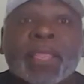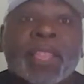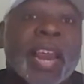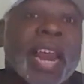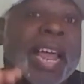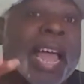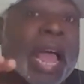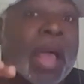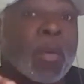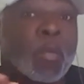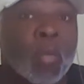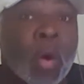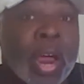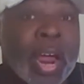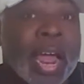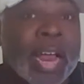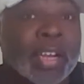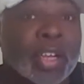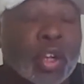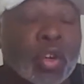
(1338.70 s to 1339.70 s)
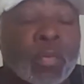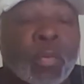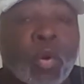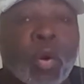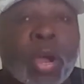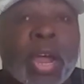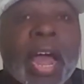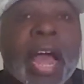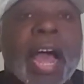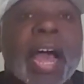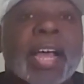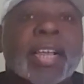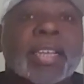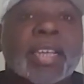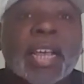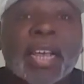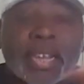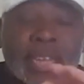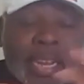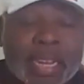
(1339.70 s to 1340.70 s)
Then I got I got two more guys
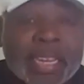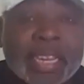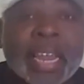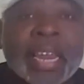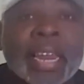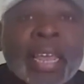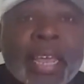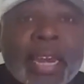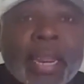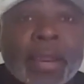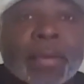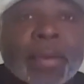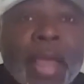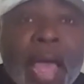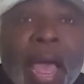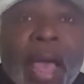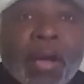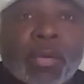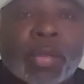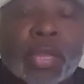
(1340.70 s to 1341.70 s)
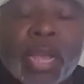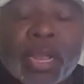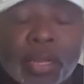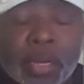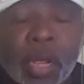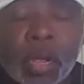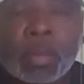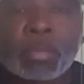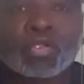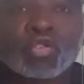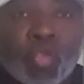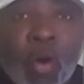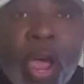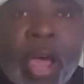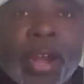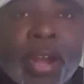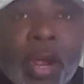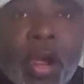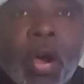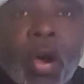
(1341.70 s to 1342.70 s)
that's cleaning the out that's um
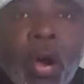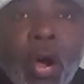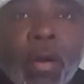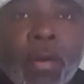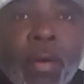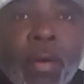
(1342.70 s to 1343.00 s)
drying the car,